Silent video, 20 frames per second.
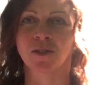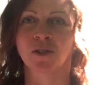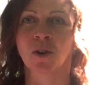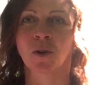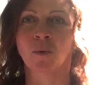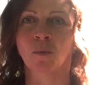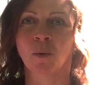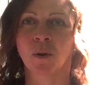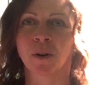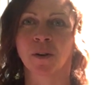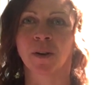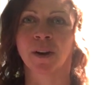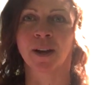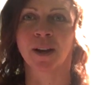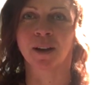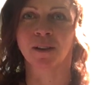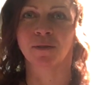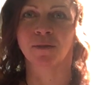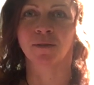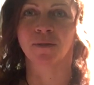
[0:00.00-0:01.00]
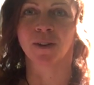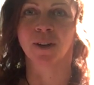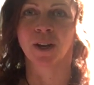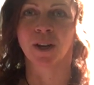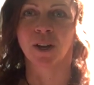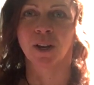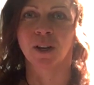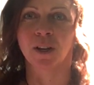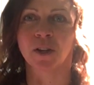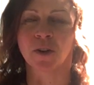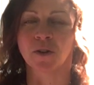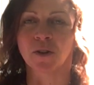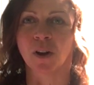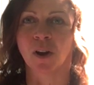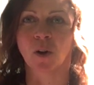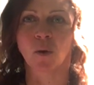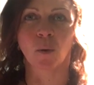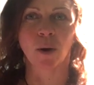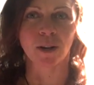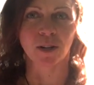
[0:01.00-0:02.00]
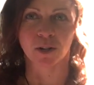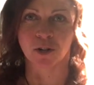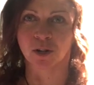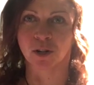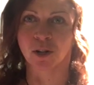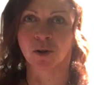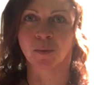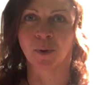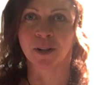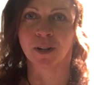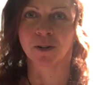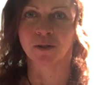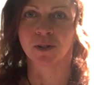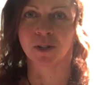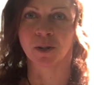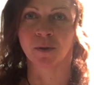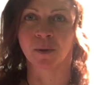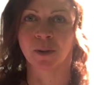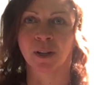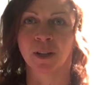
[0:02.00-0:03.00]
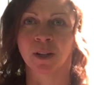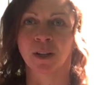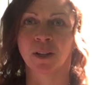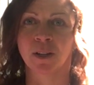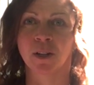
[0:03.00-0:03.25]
Don't worry if you're not quite sure what you're doing.